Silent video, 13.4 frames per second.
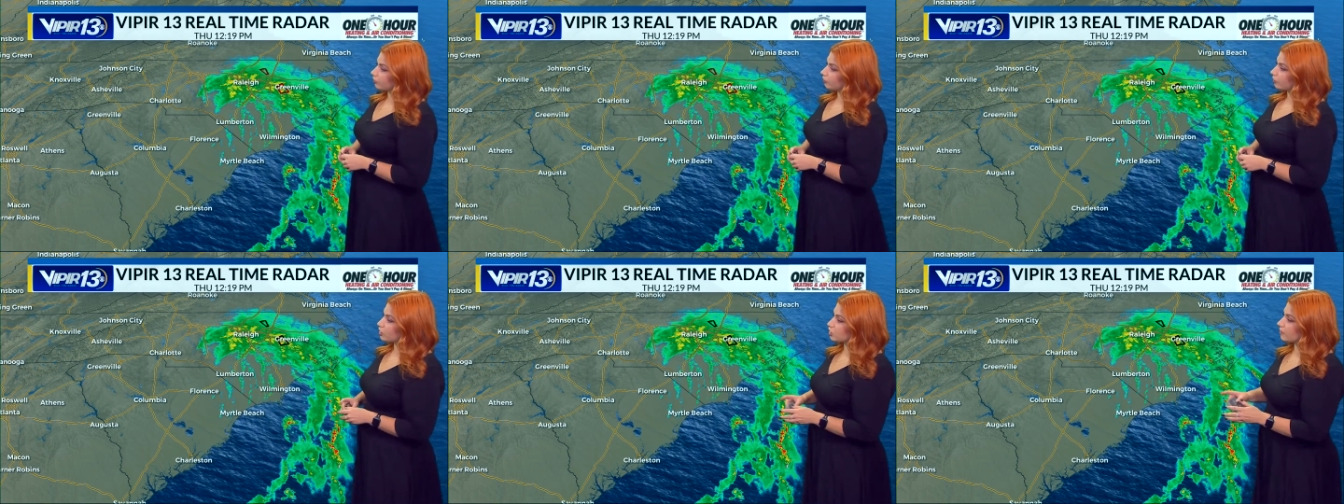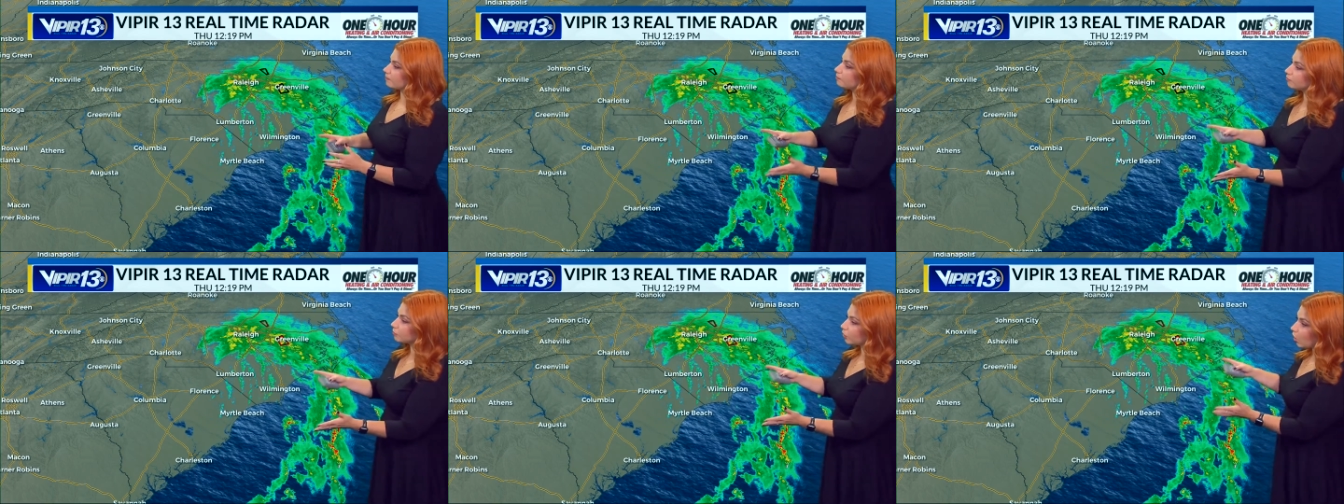region,
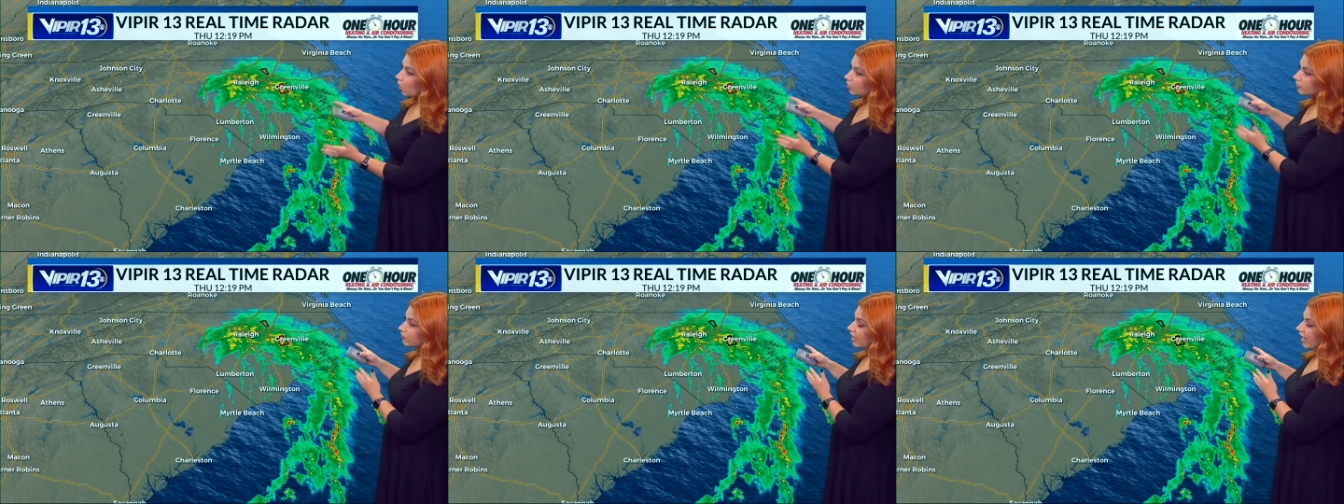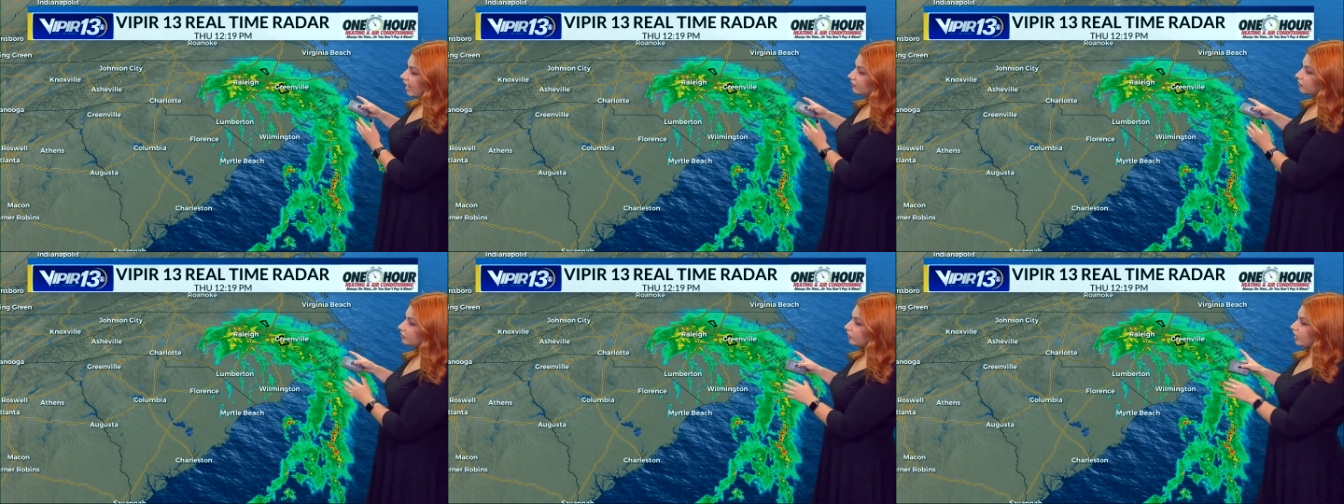but all of the
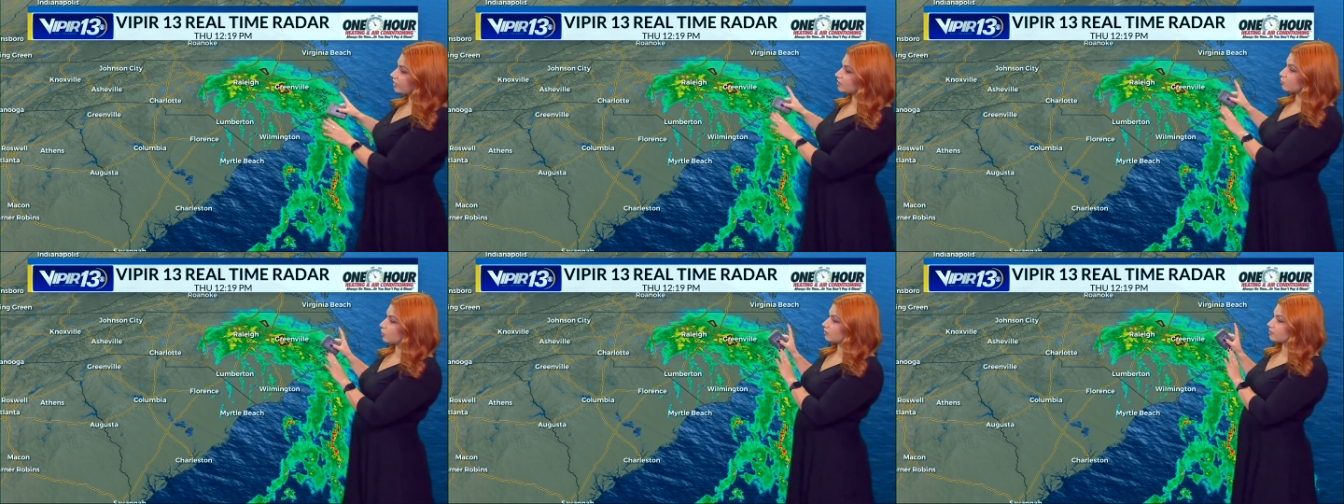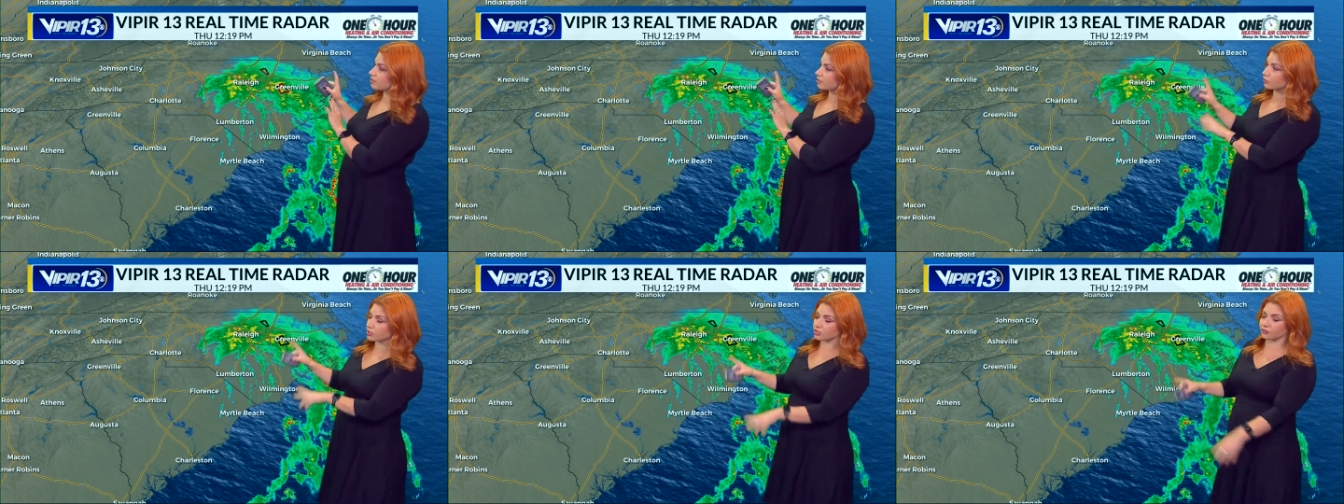heavy rain as well as
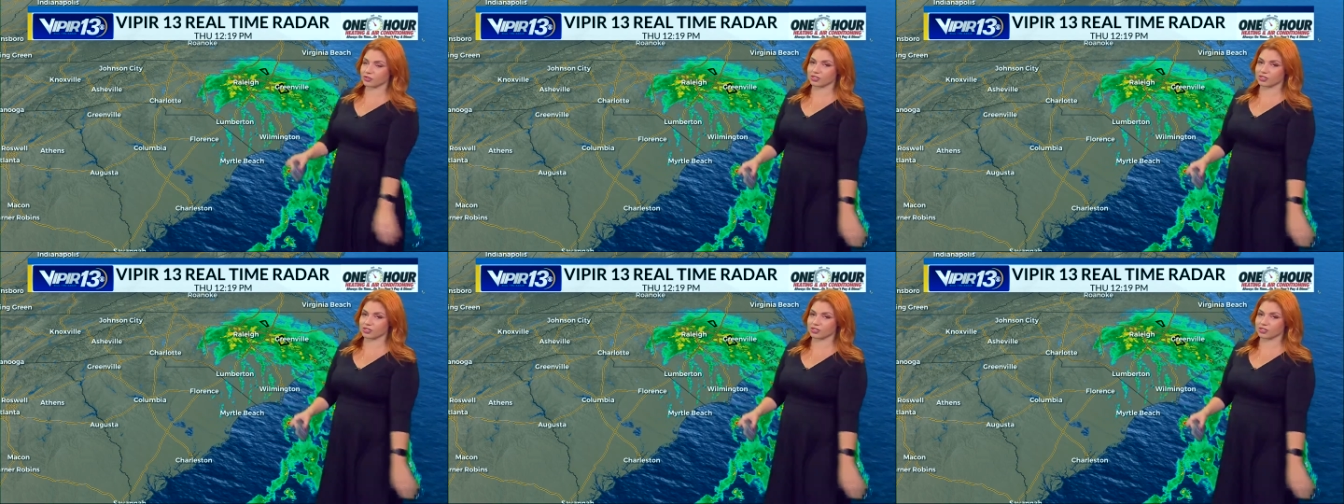the risk for